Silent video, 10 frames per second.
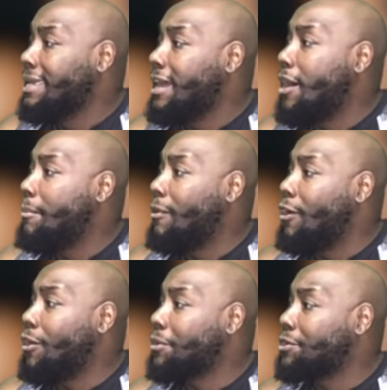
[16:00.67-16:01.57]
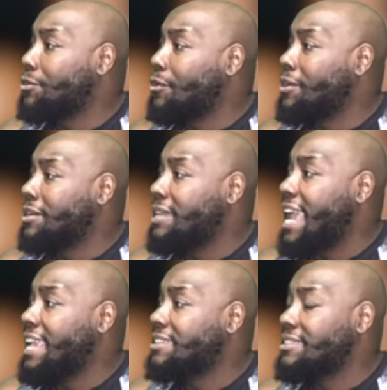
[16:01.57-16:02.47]
Amara daughter
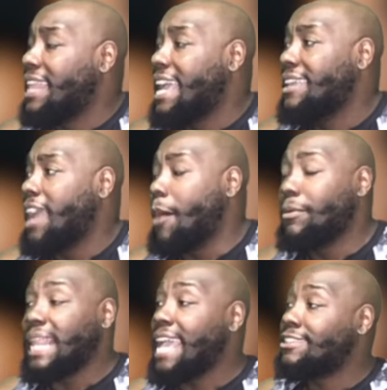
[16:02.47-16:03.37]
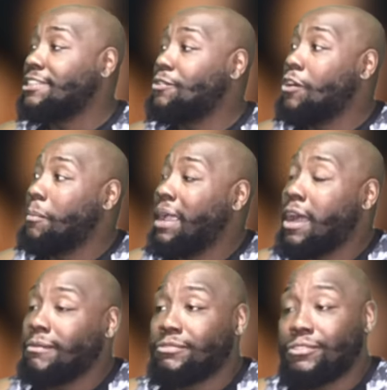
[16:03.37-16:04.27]
Deja. Like, I'm glad she going back
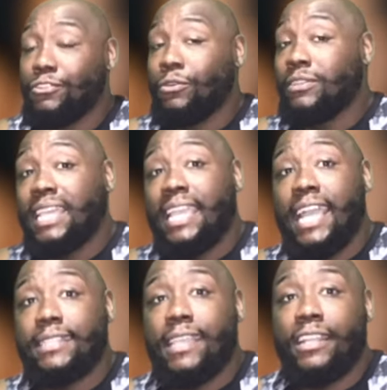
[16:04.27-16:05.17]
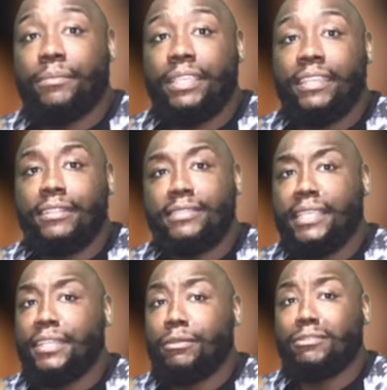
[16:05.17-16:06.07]
off to school because they ain't got time to be
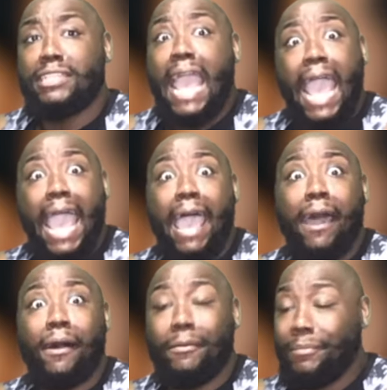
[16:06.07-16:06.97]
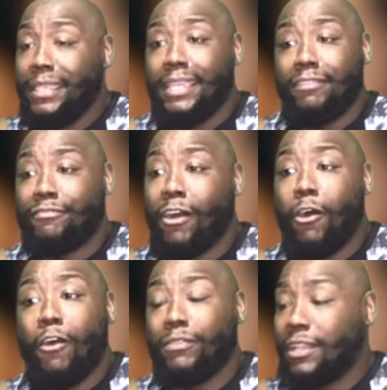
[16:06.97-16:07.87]
entertaining no child being
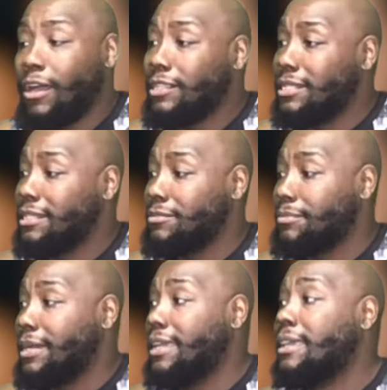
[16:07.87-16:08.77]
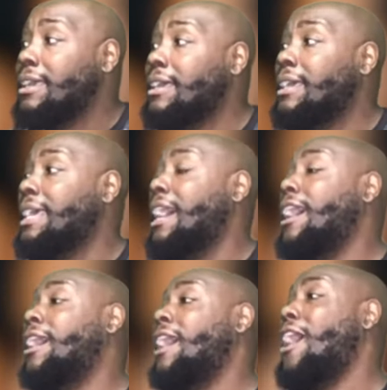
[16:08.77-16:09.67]
involved in all of this. But
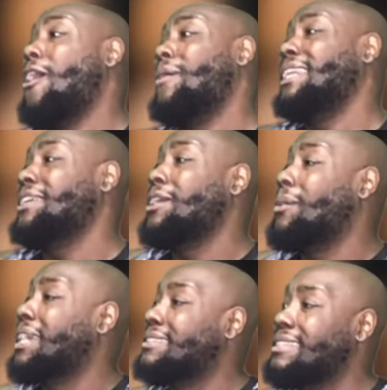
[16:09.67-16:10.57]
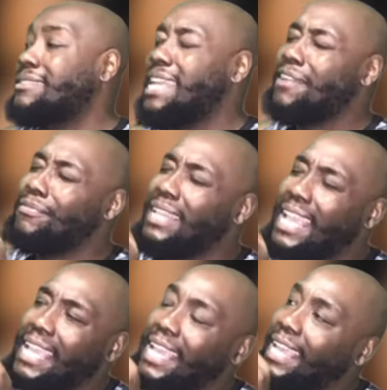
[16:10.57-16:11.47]
and like I say, Stephanie,
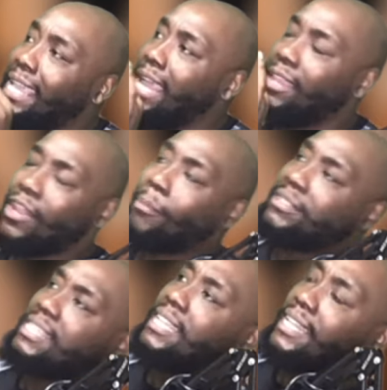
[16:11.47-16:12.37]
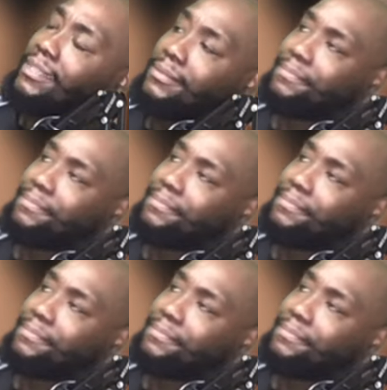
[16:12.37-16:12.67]
I'm gonna say this.